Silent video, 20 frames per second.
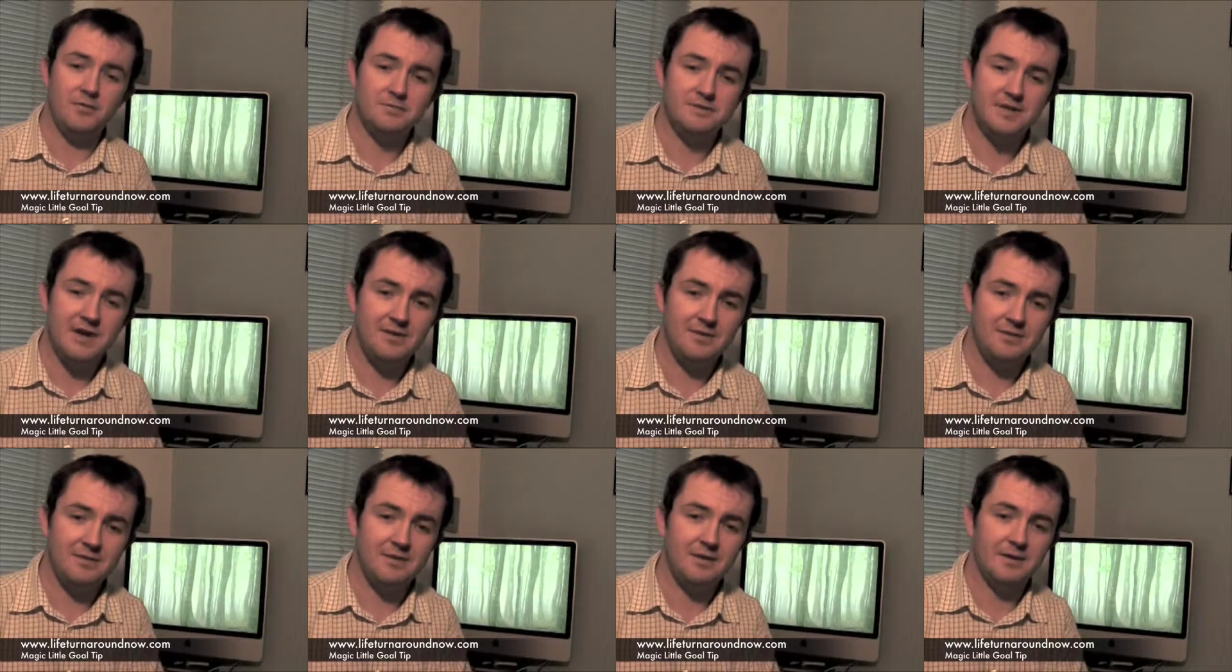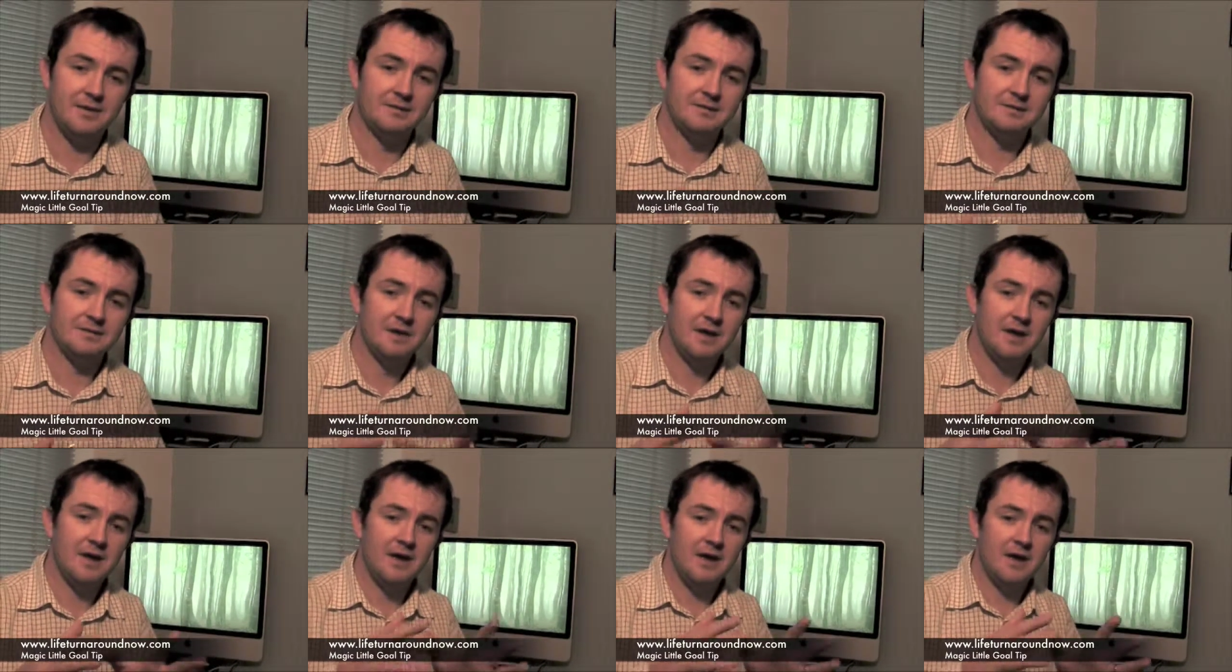10
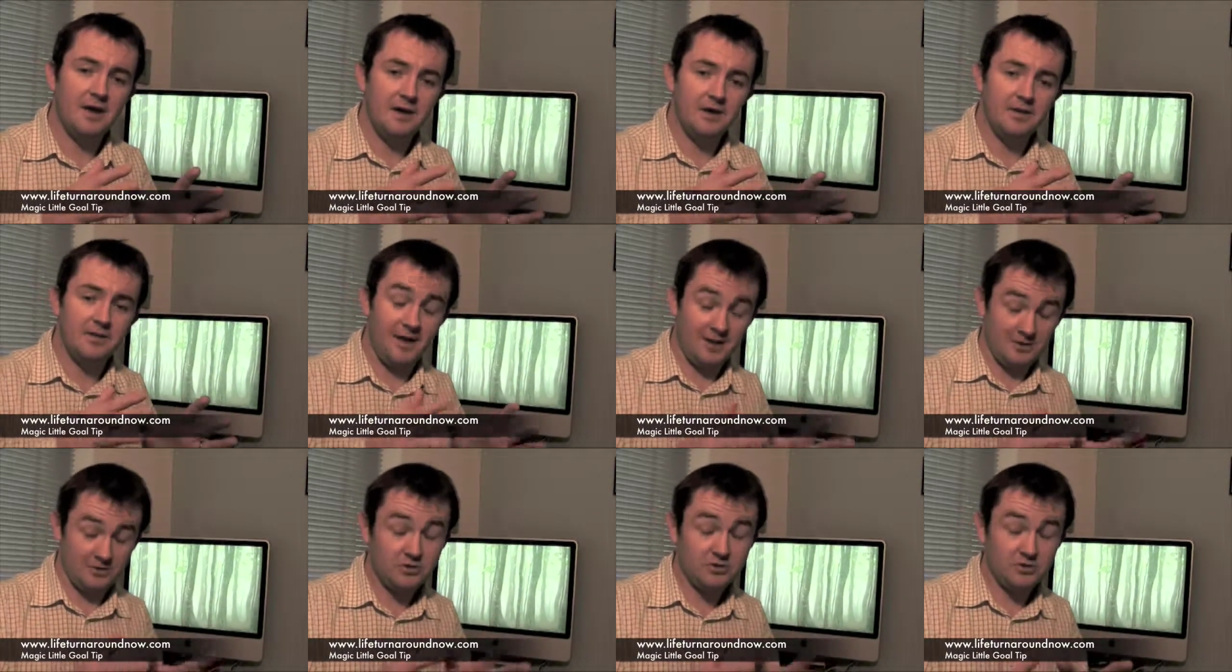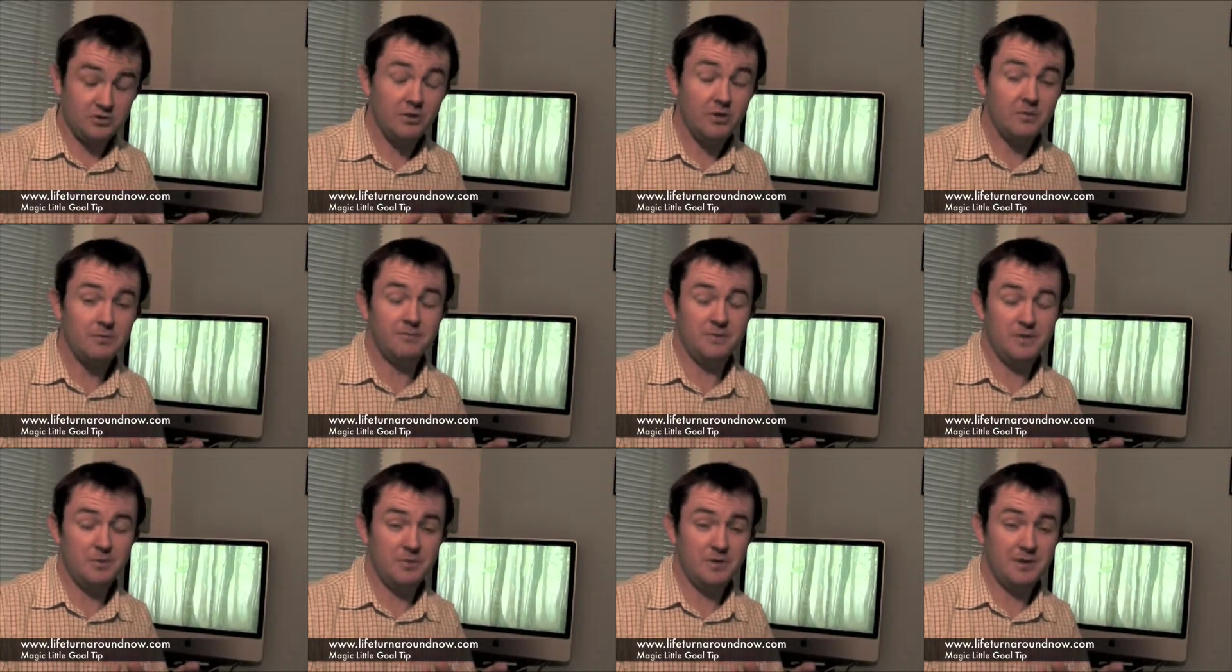things, that should
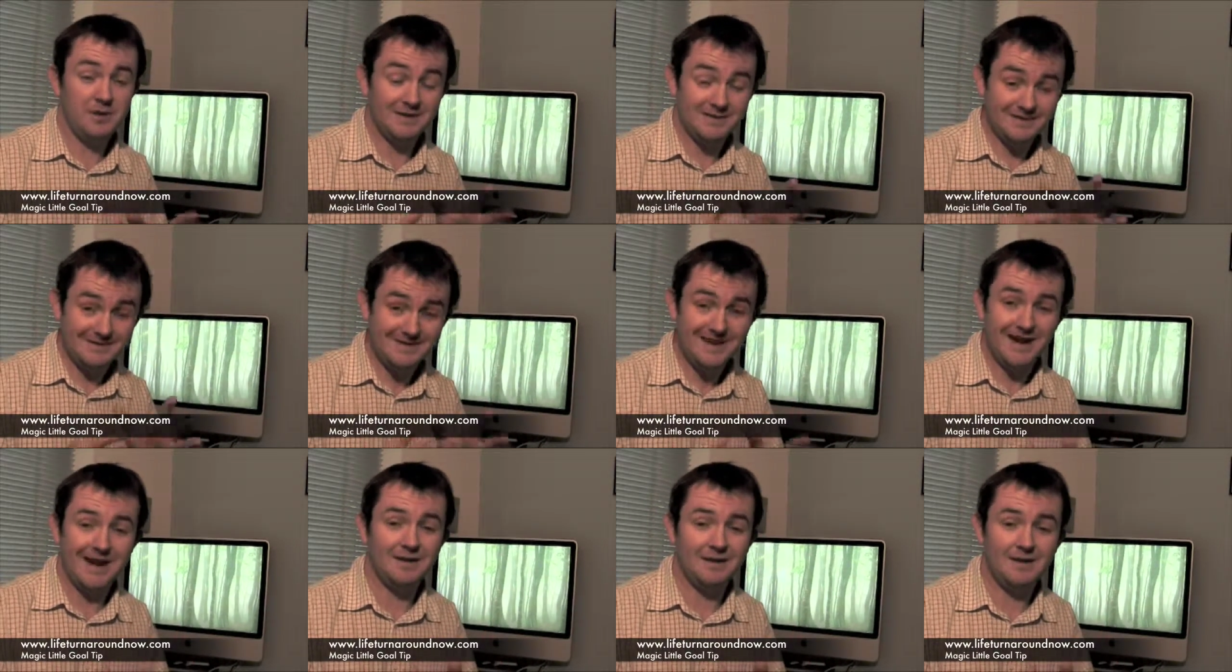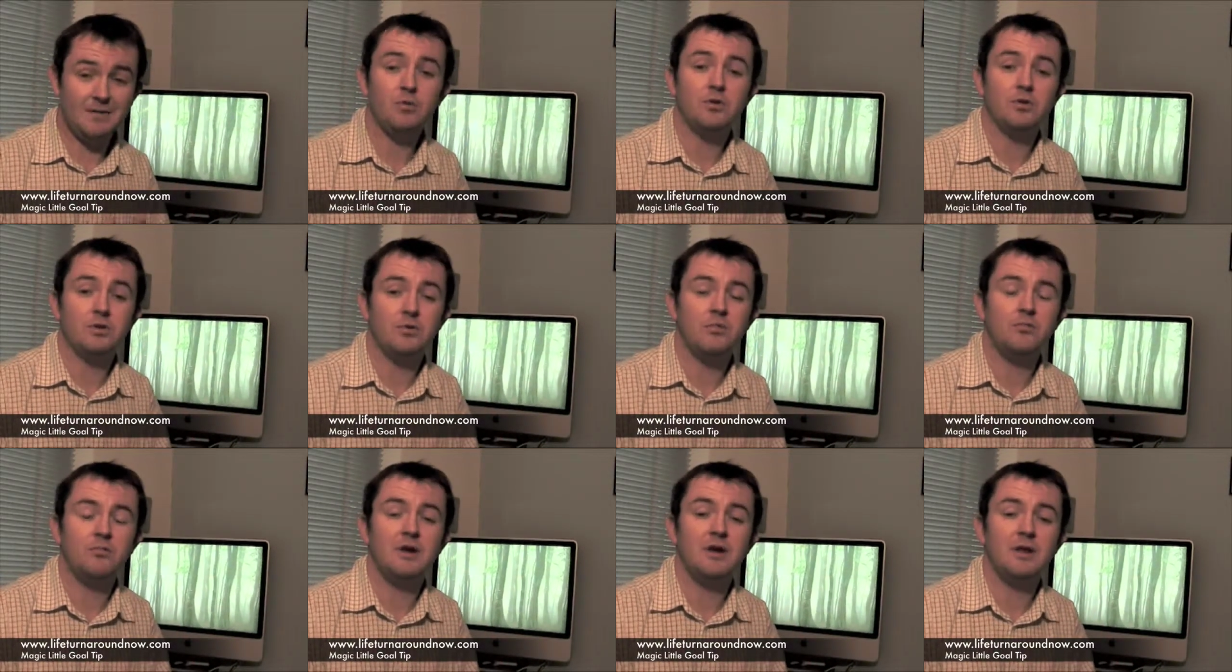hopefully be exactly what
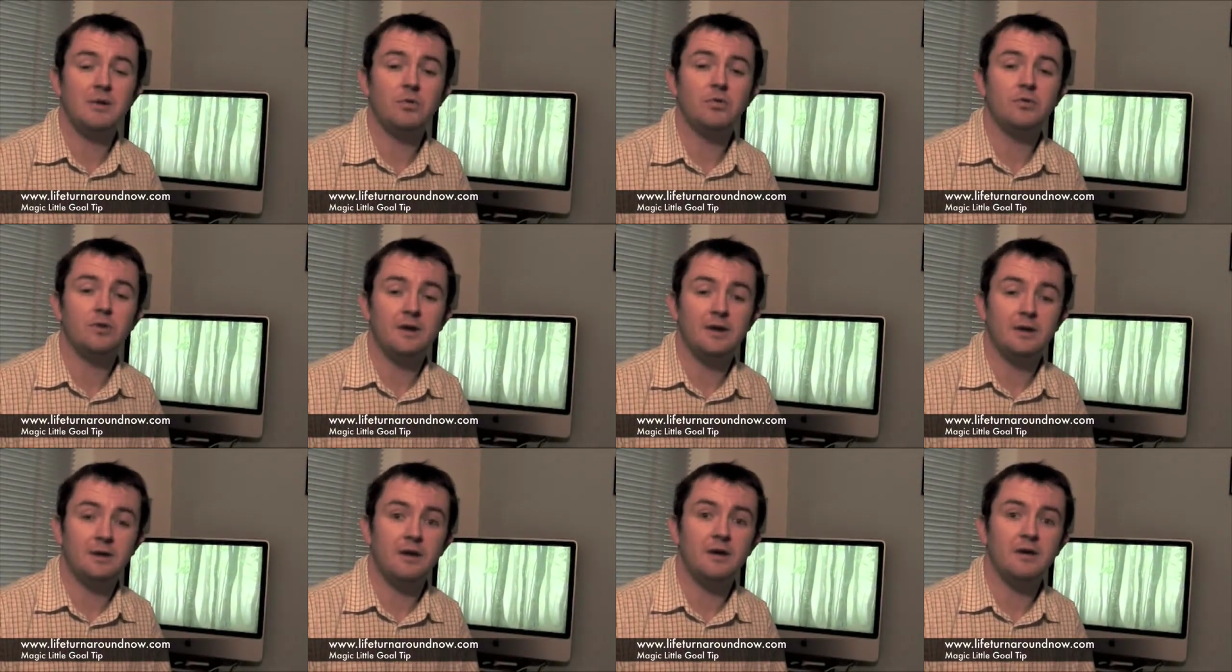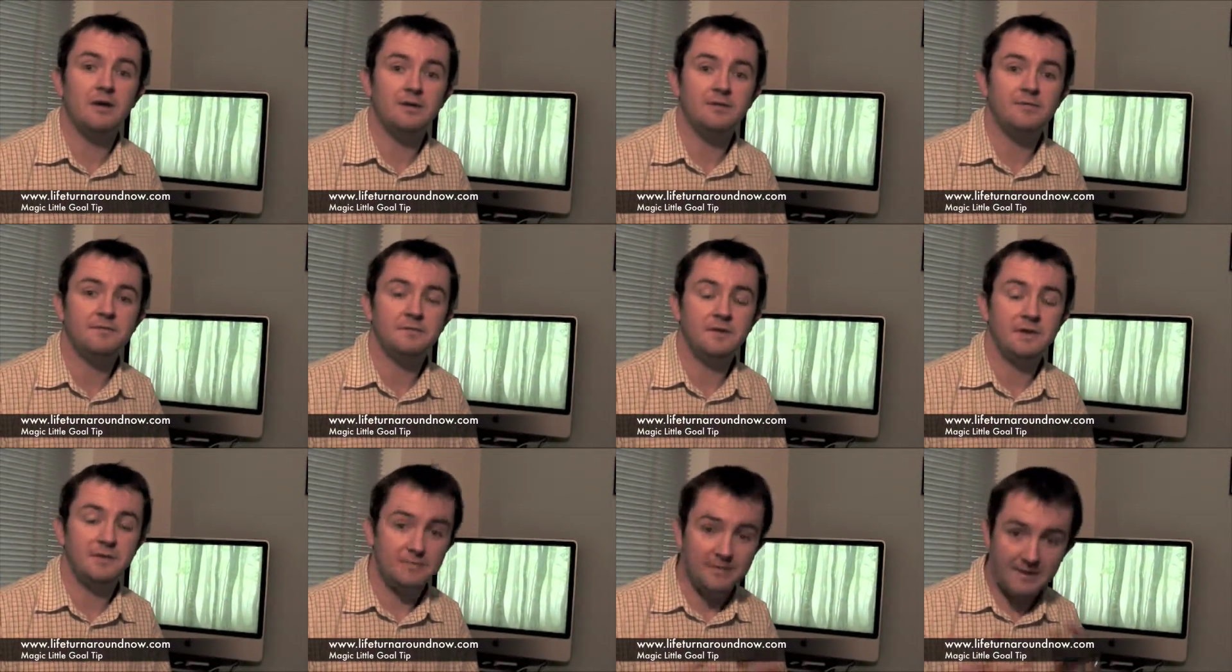you really want in life,
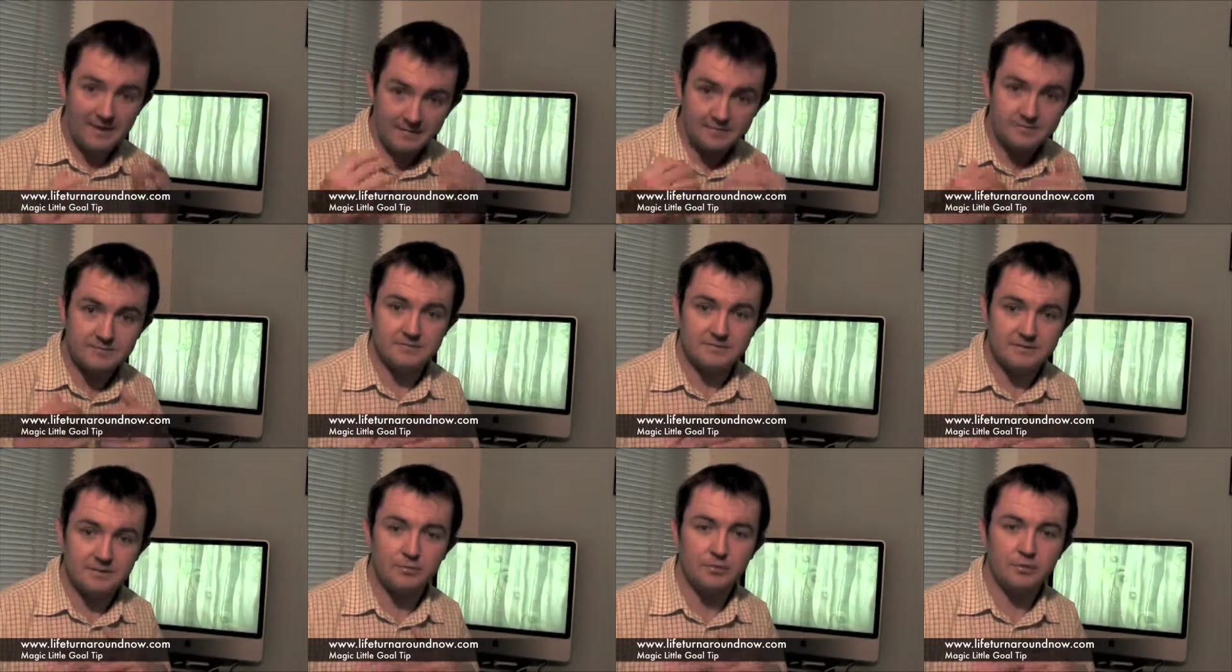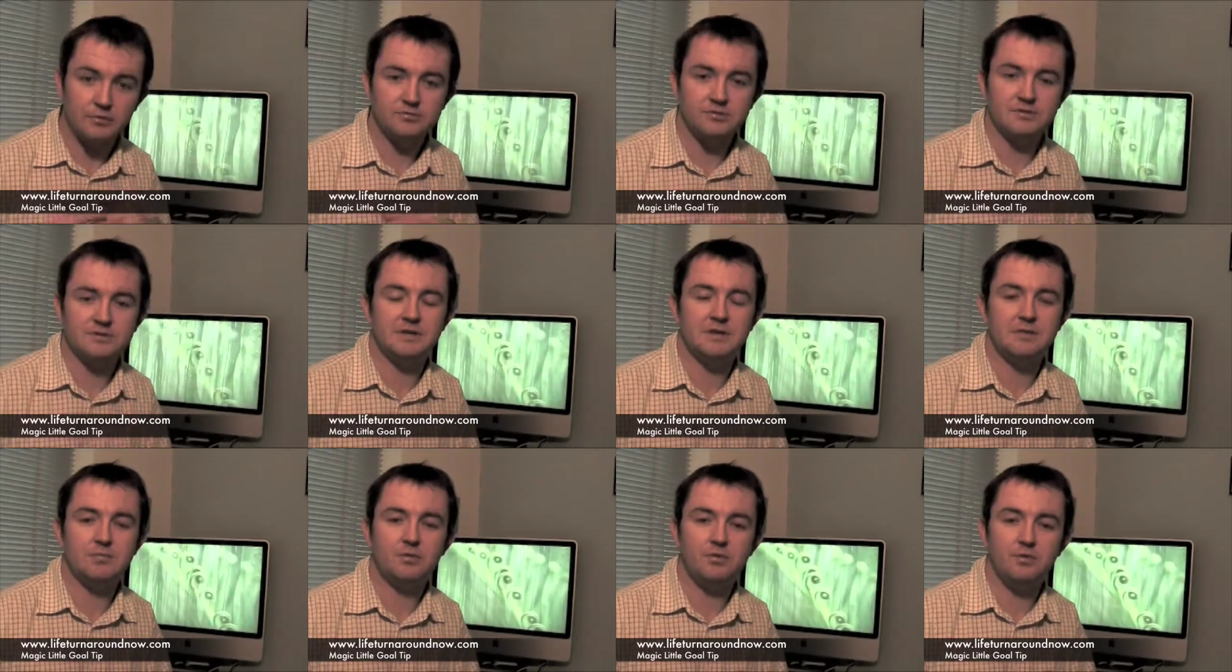deep down,
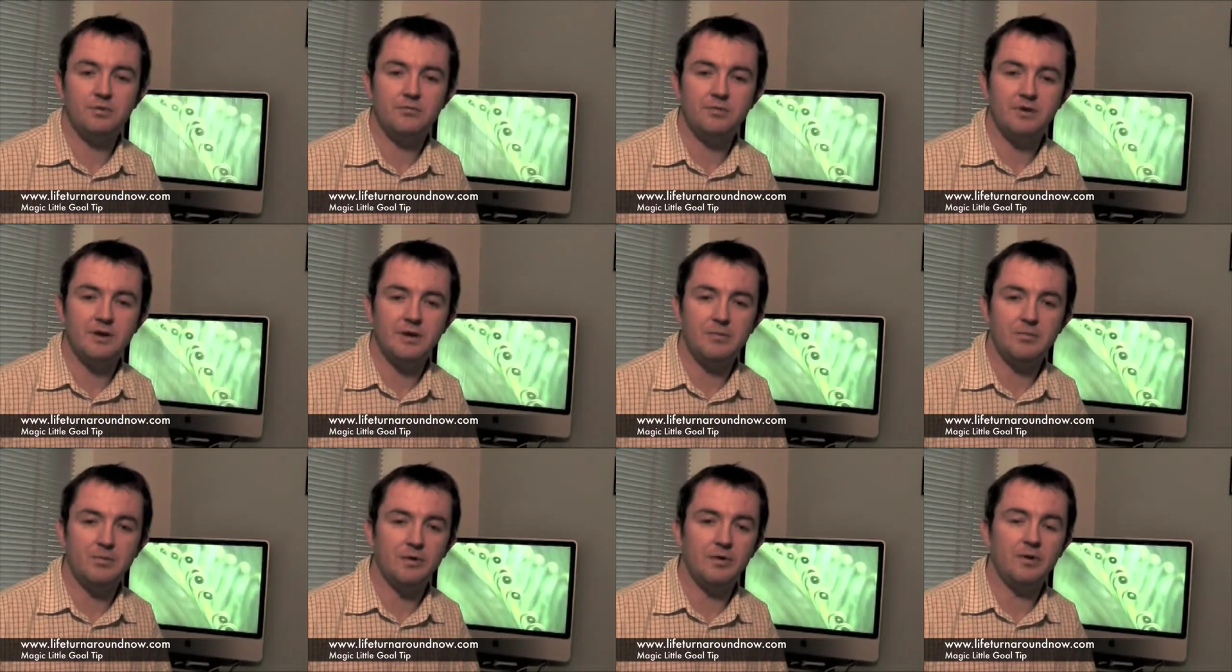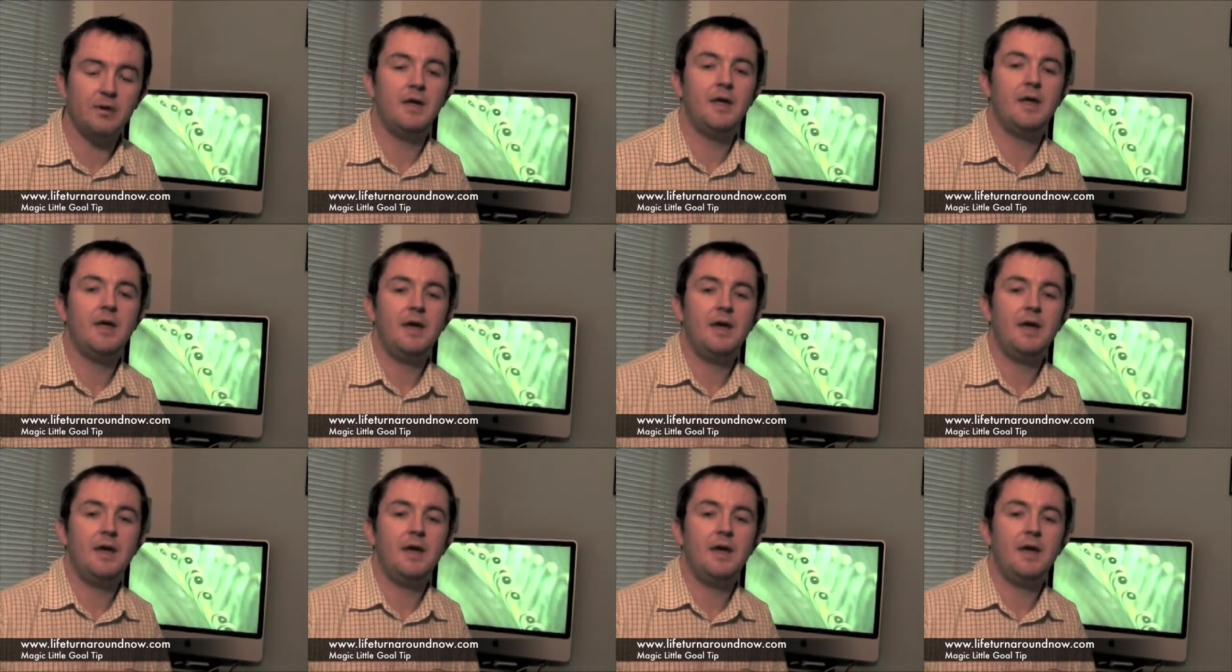subconsciously what you really want.